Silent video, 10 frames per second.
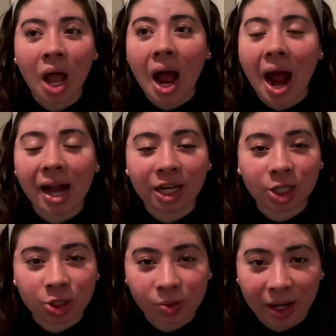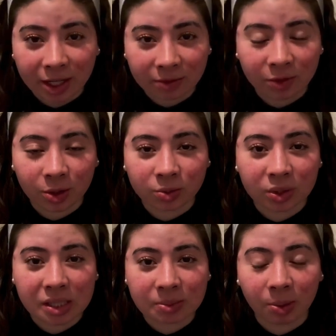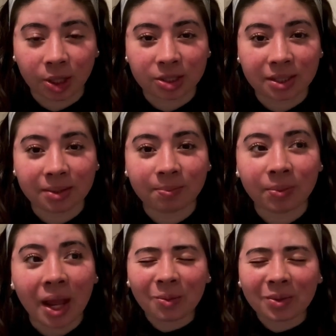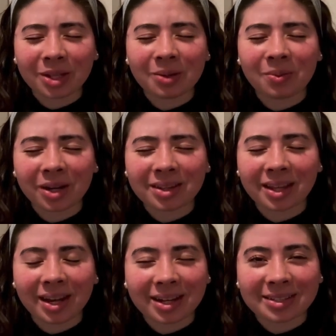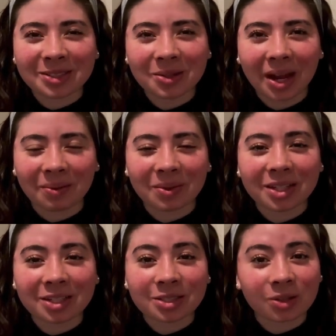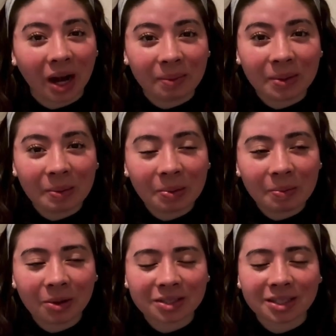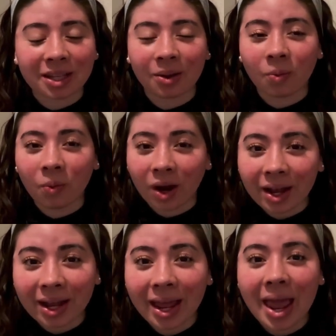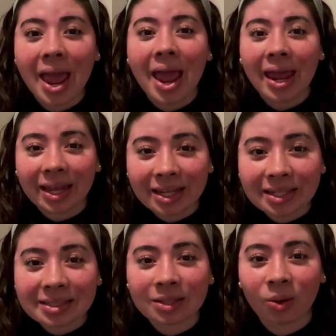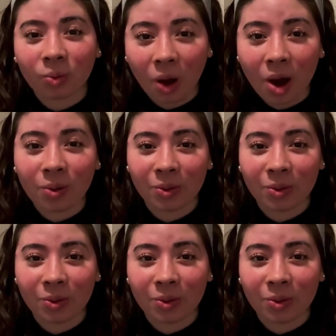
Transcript: I didn't do any of those with this person. Really weird thing, because you can't really describe it to people because they're like, what is wrong with